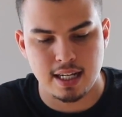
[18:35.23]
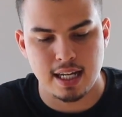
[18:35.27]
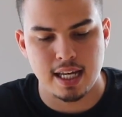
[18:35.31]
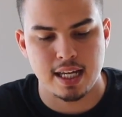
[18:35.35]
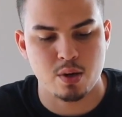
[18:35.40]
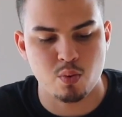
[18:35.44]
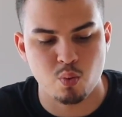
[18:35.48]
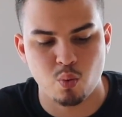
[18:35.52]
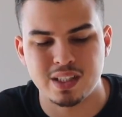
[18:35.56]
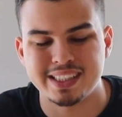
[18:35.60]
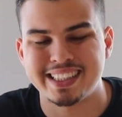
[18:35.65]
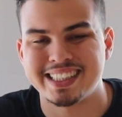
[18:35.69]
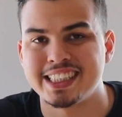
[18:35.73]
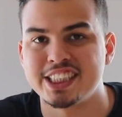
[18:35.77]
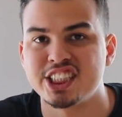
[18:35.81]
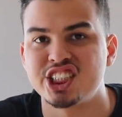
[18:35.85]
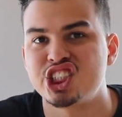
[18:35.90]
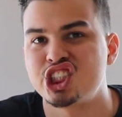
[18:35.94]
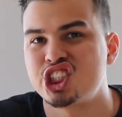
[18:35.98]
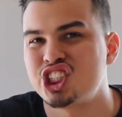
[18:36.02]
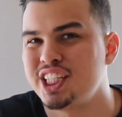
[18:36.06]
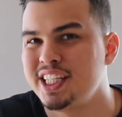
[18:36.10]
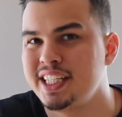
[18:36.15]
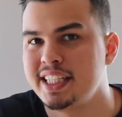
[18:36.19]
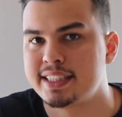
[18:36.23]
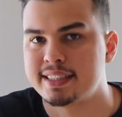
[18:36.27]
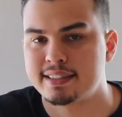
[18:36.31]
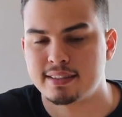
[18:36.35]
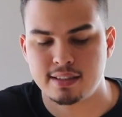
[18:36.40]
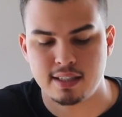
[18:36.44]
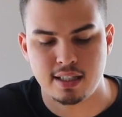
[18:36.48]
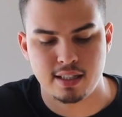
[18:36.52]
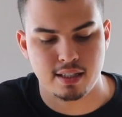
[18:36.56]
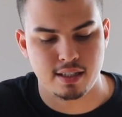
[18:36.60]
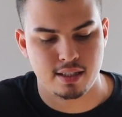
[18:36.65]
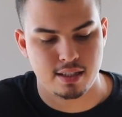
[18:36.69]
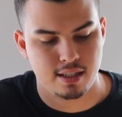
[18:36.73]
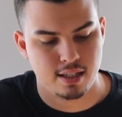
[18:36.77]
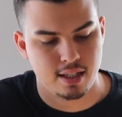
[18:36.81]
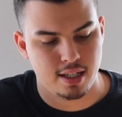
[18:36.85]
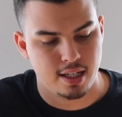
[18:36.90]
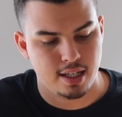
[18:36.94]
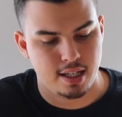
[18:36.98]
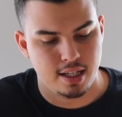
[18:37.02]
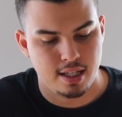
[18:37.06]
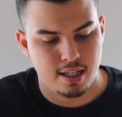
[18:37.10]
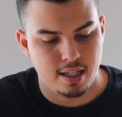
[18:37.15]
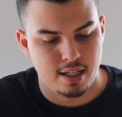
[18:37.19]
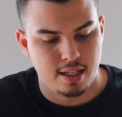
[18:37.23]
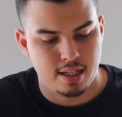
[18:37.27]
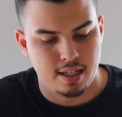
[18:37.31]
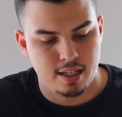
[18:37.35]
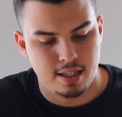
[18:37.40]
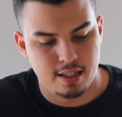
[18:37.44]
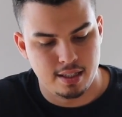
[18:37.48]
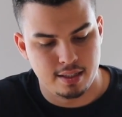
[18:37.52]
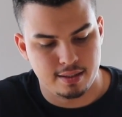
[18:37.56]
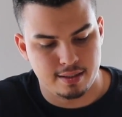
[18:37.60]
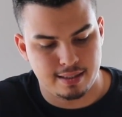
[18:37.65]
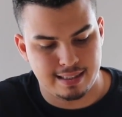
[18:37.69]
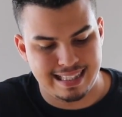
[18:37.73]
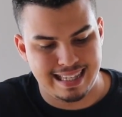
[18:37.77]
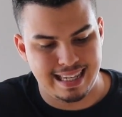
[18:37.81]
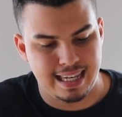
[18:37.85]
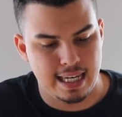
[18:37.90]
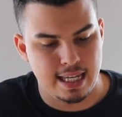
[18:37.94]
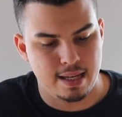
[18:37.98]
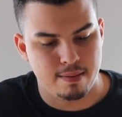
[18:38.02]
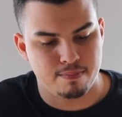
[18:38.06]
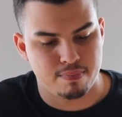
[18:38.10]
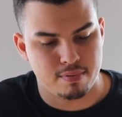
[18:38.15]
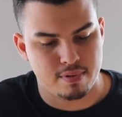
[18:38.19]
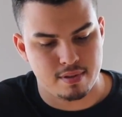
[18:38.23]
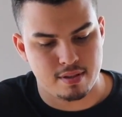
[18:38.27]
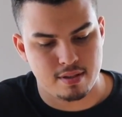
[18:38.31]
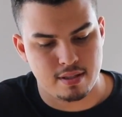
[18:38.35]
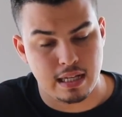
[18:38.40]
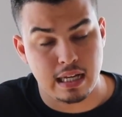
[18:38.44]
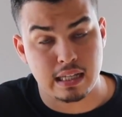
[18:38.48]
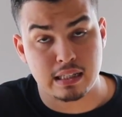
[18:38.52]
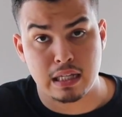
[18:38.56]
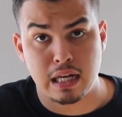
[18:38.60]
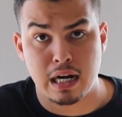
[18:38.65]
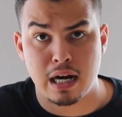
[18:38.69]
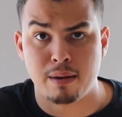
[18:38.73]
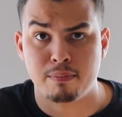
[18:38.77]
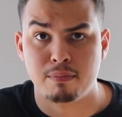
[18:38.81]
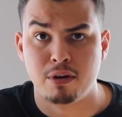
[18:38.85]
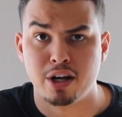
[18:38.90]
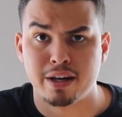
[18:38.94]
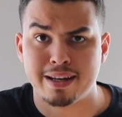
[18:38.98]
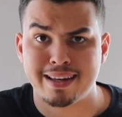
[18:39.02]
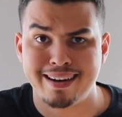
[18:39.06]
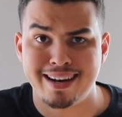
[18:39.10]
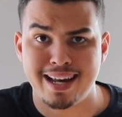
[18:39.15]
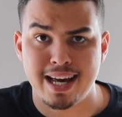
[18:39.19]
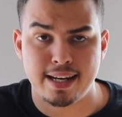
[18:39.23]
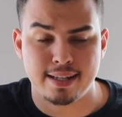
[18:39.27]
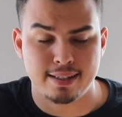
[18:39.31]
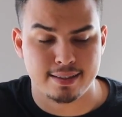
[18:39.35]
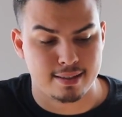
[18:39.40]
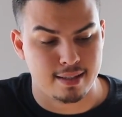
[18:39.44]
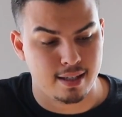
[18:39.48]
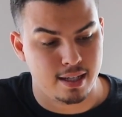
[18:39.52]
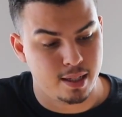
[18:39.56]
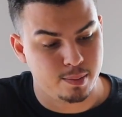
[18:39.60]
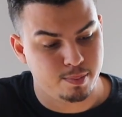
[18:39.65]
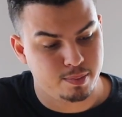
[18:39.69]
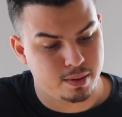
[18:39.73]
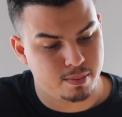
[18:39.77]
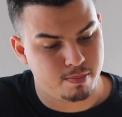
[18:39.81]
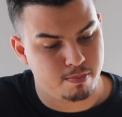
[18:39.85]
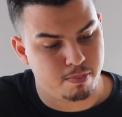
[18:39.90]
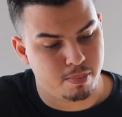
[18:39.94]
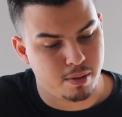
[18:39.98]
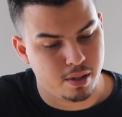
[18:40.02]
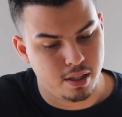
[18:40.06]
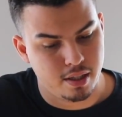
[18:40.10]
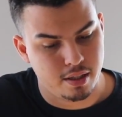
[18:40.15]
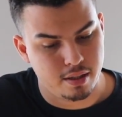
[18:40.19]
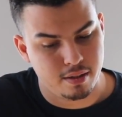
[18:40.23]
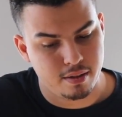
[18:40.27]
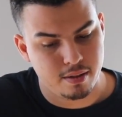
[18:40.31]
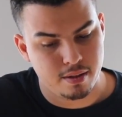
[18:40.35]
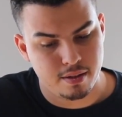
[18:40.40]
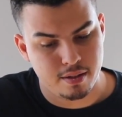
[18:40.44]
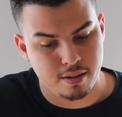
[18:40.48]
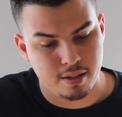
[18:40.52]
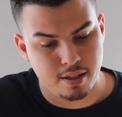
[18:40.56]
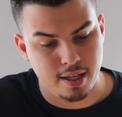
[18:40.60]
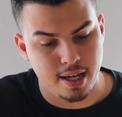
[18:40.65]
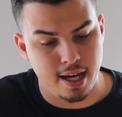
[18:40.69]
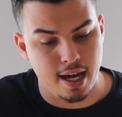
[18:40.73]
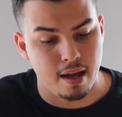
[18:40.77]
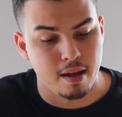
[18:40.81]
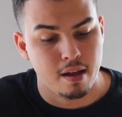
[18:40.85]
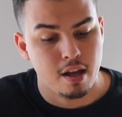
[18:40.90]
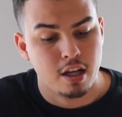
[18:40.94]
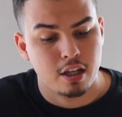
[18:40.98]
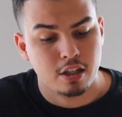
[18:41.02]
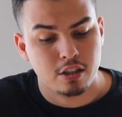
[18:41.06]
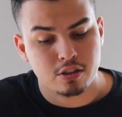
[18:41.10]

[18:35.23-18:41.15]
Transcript: Like, what's his cheeks and his lips. Not that I'm looking at his lips, but yeah.